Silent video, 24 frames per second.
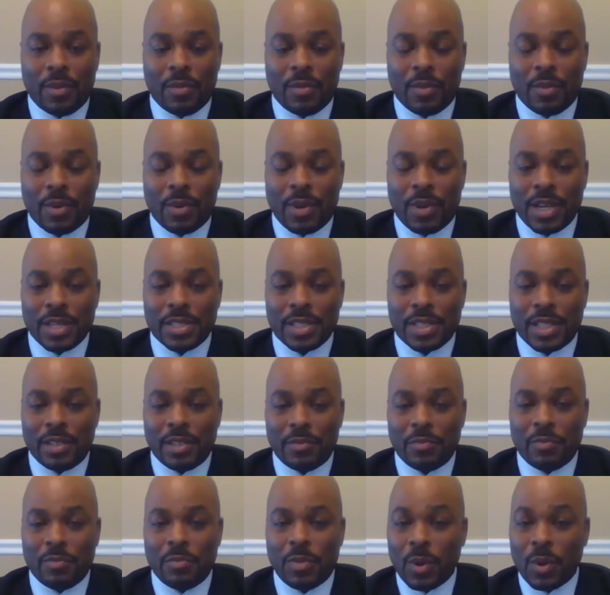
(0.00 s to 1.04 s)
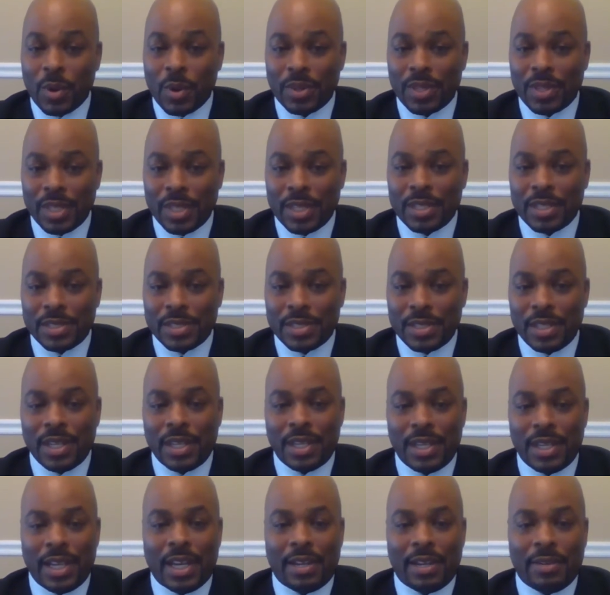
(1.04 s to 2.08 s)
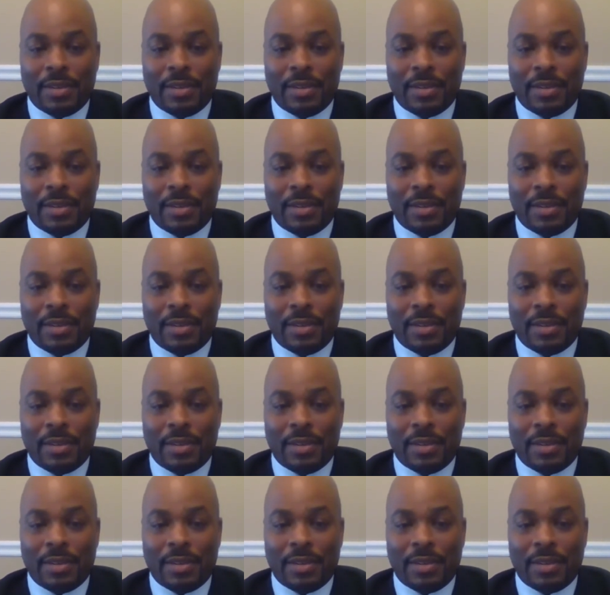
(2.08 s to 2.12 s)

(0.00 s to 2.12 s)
and we're actually getting more things done